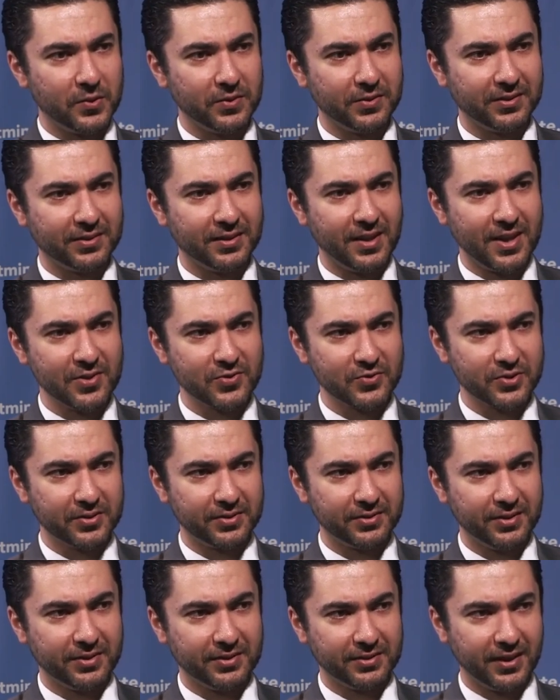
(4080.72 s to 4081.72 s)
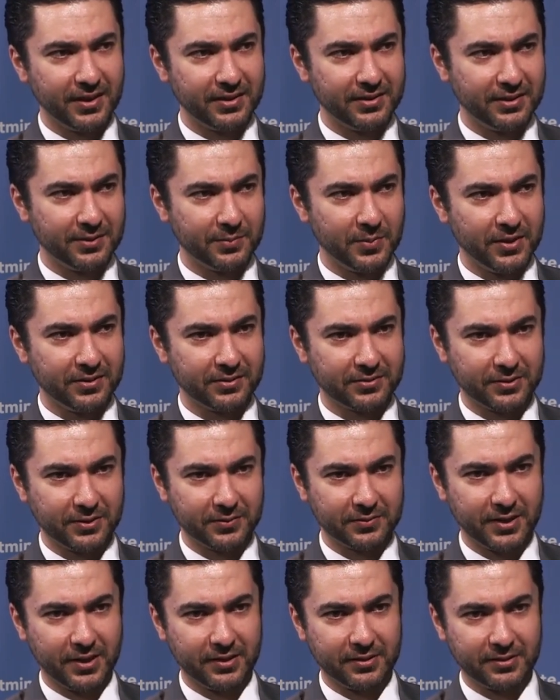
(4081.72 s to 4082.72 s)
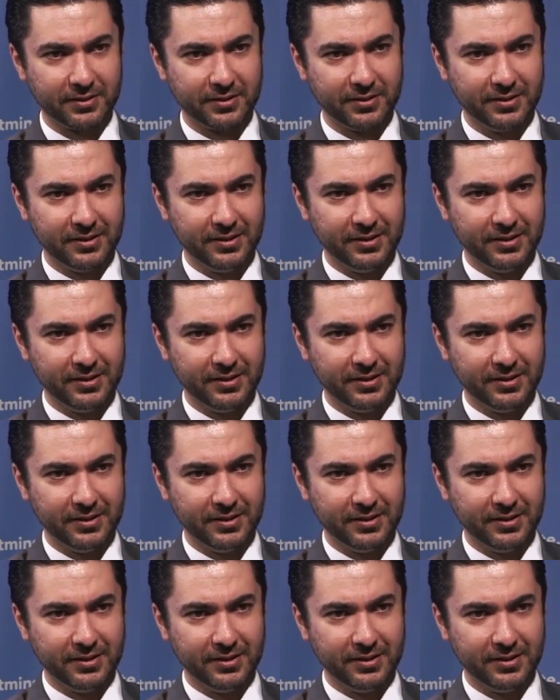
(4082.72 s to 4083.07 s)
most dangerous state sponsor of terror.